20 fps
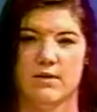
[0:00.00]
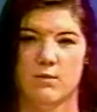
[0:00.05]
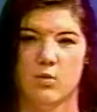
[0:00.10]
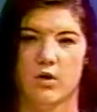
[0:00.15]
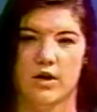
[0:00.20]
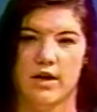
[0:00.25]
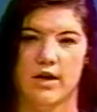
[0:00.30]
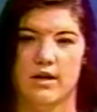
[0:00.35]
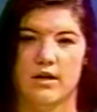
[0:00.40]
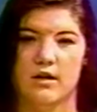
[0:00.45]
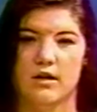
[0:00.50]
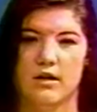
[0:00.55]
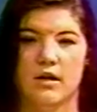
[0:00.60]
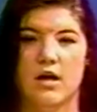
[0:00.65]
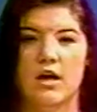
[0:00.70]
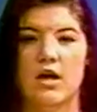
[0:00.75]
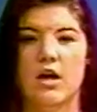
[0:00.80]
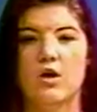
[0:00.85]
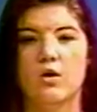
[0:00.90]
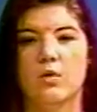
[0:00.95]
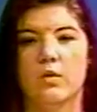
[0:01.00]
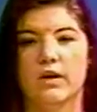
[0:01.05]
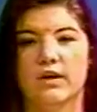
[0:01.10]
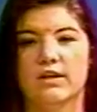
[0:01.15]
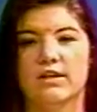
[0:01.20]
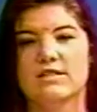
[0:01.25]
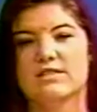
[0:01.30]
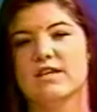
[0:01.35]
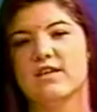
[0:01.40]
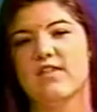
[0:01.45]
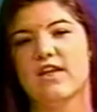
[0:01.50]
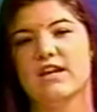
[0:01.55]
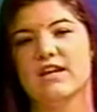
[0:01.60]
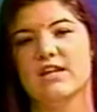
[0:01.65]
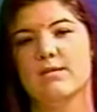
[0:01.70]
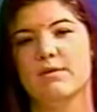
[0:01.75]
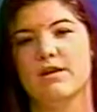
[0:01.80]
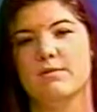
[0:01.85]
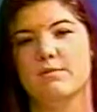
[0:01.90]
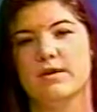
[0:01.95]
morning. Quigley said that
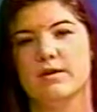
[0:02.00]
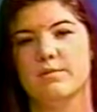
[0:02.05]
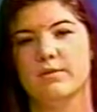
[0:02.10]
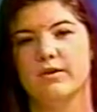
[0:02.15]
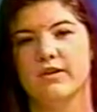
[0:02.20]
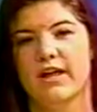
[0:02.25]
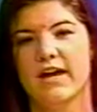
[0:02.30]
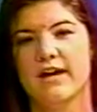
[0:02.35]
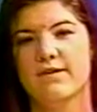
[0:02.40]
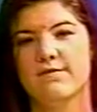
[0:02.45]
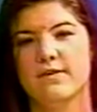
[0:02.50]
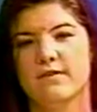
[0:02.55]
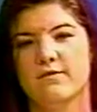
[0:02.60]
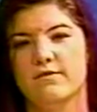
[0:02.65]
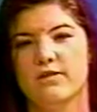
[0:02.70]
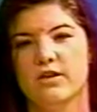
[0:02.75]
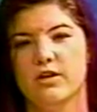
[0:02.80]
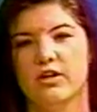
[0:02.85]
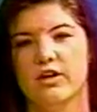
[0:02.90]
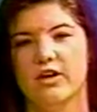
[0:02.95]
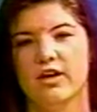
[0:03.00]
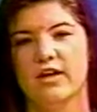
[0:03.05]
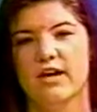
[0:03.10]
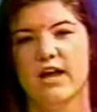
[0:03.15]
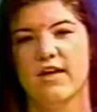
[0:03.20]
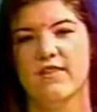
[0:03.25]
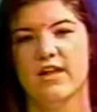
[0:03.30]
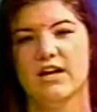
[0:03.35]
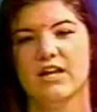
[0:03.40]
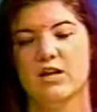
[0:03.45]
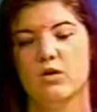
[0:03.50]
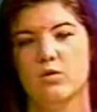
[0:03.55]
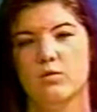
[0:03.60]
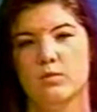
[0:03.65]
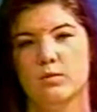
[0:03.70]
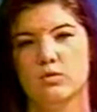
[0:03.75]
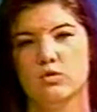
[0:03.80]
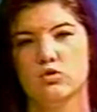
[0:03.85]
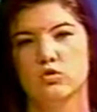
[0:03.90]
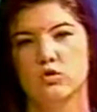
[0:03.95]
he made people laugh and feel good and that he will
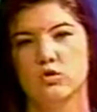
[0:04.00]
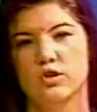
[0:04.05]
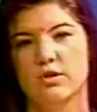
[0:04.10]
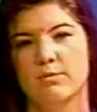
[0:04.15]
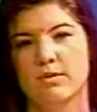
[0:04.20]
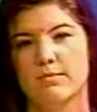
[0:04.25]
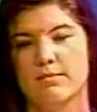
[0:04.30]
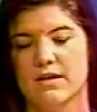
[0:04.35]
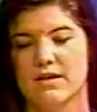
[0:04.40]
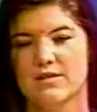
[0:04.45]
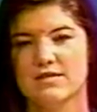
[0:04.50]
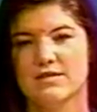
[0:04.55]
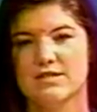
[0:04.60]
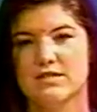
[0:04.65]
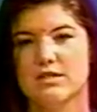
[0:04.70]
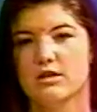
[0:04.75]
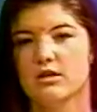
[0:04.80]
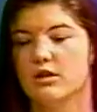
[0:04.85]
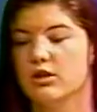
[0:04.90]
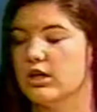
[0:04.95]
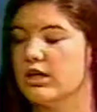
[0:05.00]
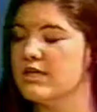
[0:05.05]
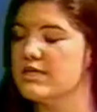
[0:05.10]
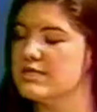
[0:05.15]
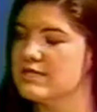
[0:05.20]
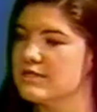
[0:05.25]
truly be missed. Chris?